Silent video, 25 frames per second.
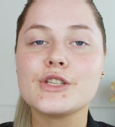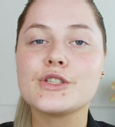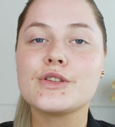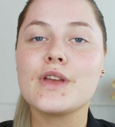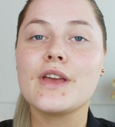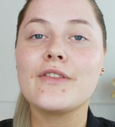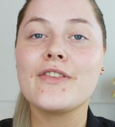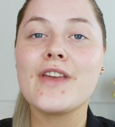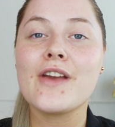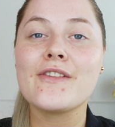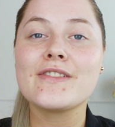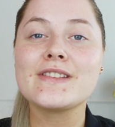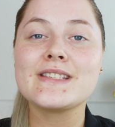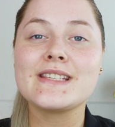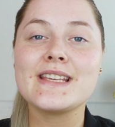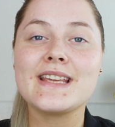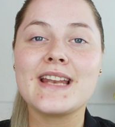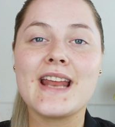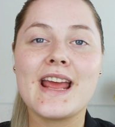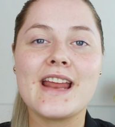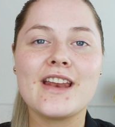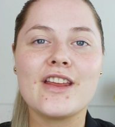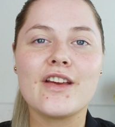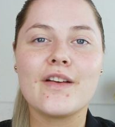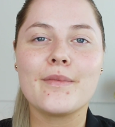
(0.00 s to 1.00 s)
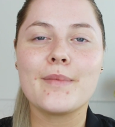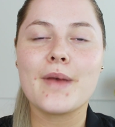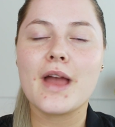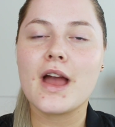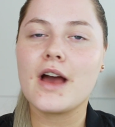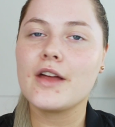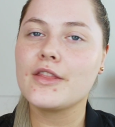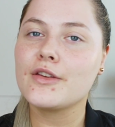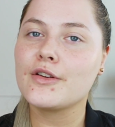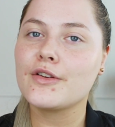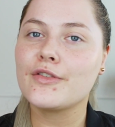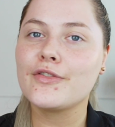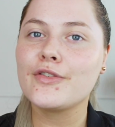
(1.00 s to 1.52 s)
So if you haven't seen any of my
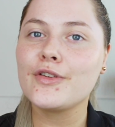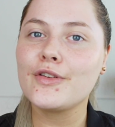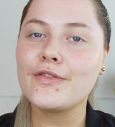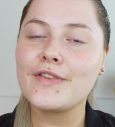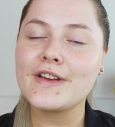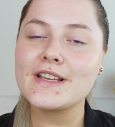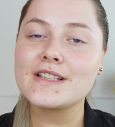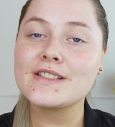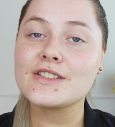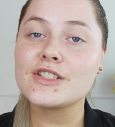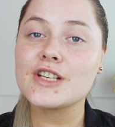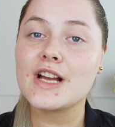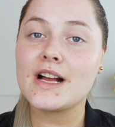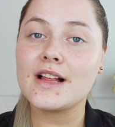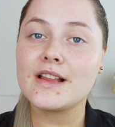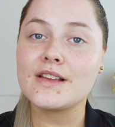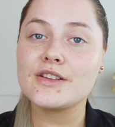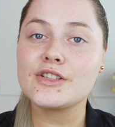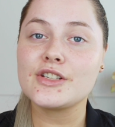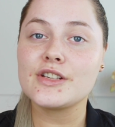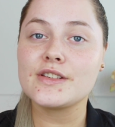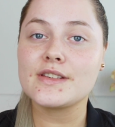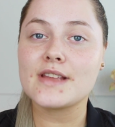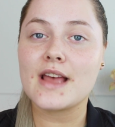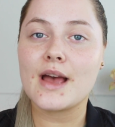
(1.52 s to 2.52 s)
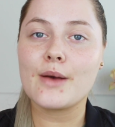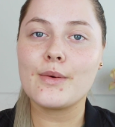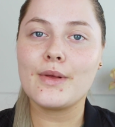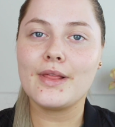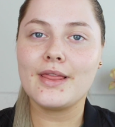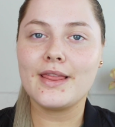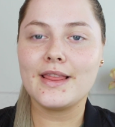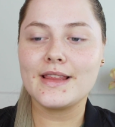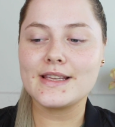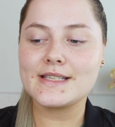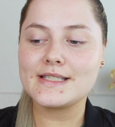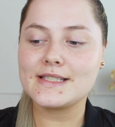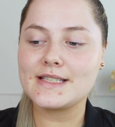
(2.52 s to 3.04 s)
other full face challenges, I
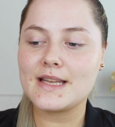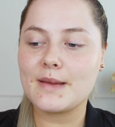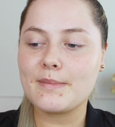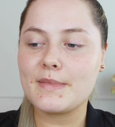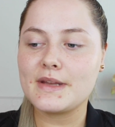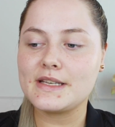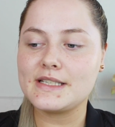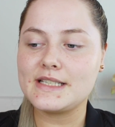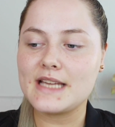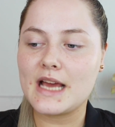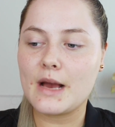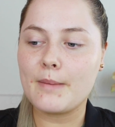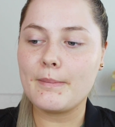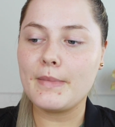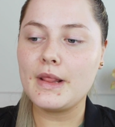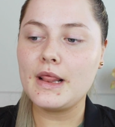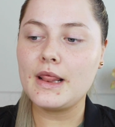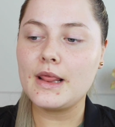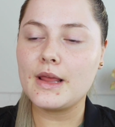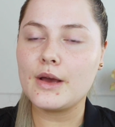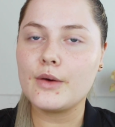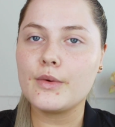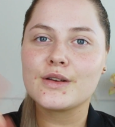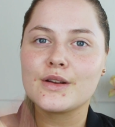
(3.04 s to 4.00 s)
will list them down below.